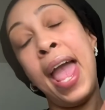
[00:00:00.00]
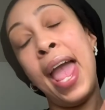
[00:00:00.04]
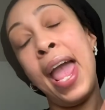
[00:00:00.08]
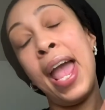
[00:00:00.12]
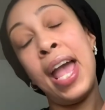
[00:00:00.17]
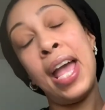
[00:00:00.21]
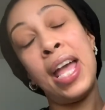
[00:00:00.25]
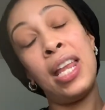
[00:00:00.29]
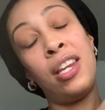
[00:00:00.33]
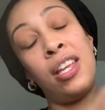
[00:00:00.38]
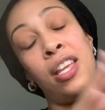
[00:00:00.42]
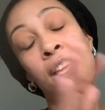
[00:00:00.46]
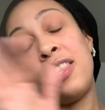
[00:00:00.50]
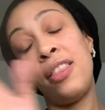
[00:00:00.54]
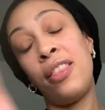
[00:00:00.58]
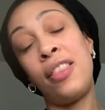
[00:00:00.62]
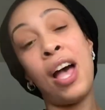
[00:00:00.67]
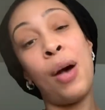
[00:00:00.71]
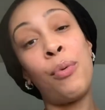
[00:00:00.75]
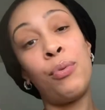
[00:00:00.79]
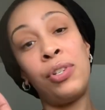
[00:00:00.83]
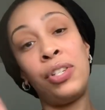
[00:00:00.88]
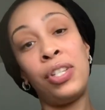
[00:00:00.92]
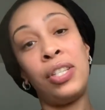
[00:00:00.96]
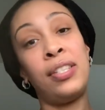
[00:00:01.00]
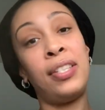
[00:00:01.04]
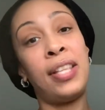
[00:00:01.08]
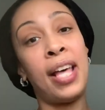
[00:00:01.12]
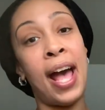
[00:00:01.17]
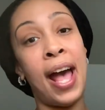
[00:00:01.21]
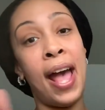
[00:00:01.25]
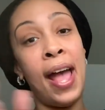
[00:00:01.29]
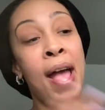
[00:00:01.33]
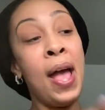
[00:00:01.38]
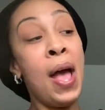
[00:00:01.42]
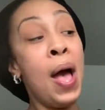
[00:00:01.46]
And that was just
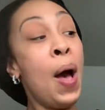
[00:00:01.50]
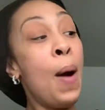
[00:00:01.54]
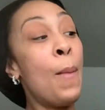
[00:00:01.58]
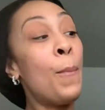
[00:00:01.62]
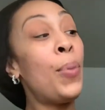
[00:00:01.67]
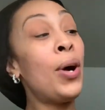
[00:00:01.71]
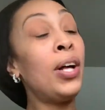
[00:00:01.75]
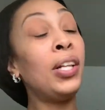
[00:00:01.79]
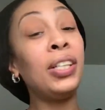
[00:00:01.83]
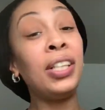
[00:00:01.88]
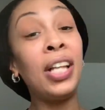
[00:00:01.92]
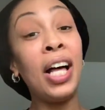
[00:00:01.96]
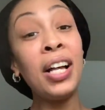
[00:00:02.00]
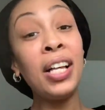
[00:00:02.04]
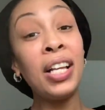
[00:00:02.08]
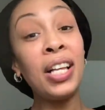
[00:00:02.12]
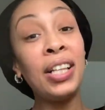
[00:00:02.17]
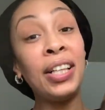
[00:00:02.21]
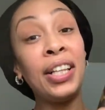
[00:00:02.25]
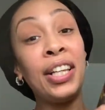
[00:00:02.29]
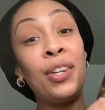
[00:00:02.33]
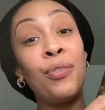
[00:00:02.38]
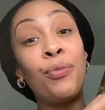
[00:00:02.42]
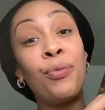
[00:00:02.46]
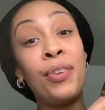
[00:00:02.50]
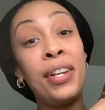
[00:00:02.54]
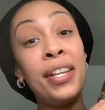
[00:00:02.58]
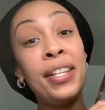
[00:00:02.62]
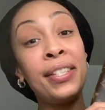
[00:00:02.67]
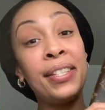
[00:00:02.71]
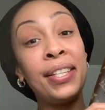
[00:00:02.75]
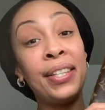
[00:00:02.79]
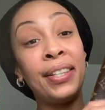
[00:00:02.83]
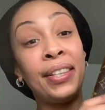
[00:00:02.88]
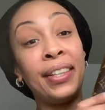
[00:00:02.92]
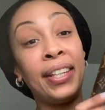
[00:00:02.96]
that. But luckily,
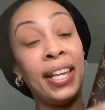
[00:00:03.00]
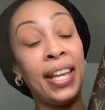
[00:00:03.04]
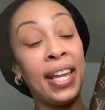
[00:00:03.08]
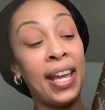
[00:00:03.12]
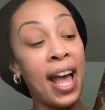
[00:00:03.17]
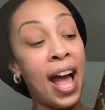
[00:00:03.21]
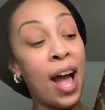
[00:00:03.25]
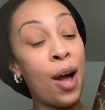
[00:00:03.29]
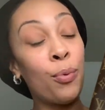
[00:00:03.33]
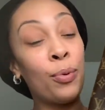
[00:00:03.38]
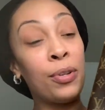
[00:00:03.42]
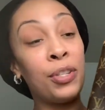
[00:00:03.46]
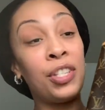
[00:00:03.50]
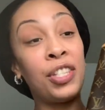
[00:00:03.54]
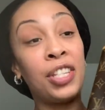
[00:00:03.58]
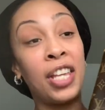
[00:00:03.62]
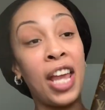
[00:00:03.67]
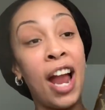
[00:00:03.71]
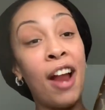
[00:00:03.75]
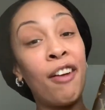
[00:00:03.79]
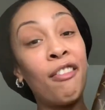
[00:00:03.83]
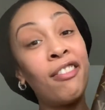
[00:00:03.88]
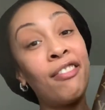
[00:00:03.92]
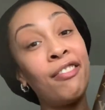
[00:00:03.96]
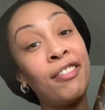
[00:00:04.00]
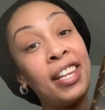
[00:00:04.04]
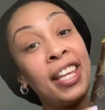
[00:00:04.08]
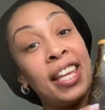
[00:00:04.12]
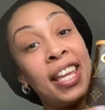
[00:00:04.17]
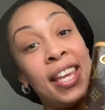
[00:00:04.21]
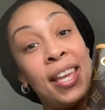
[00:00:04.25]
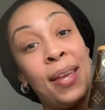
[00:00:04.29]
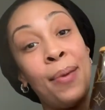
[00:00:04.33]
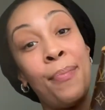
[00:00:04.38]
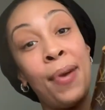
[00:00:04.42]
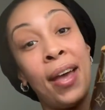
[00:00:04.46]
recently, I was scouring
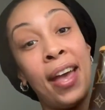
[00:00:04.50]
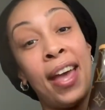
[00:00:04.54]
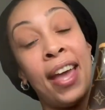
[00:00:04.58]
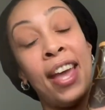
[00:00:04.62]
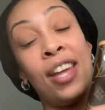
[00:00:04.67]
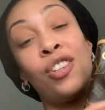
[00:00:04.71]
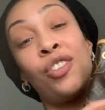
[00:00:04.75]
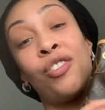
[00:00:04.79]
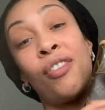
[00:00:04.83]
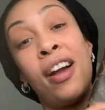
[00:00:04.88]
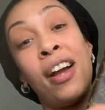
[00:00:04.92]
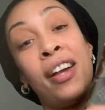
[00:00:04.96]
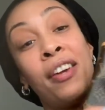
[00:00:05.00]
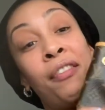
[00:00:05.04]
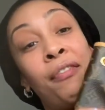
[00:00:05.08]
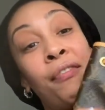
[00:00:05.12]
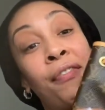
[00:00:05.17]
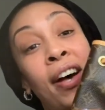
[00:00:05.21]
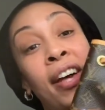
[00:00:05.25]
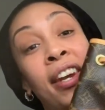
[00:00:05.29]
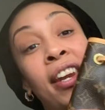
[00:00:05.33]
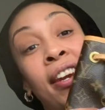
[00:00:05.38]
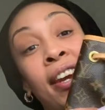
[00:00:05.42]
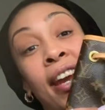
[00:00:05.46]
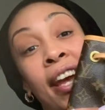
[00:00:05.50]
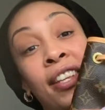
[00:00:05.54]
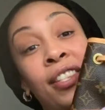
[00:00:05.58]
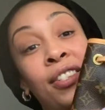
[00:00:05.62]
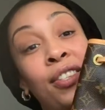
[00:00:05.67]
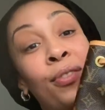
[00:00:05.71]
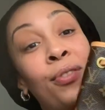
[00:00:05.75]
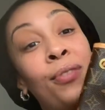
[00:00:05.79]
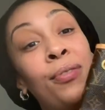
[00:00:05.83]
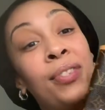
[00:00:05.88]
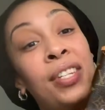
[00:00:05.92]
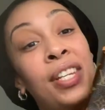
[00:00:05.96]
eBay, trying to find a nice
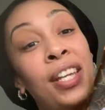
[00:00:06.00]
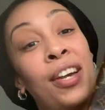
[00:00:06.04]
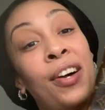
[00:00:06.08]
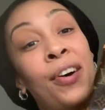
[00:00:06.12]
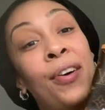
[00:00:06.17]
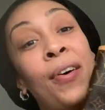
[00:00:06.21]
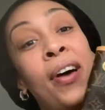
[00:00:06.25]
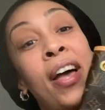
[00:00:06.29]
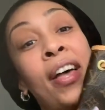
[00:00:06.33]
little deal.